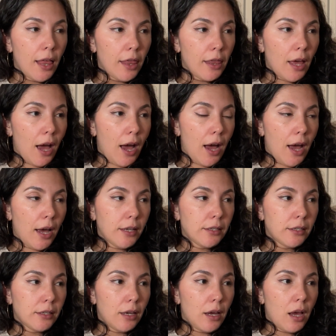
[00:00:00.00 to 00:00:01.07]

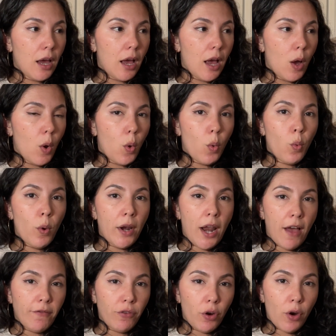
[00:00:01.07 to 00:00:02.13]
That
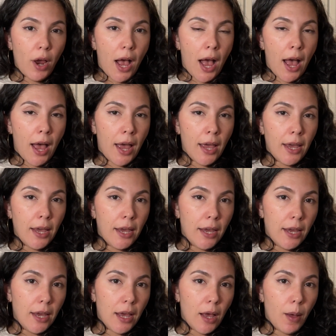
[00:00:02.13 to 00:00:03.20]
whenever I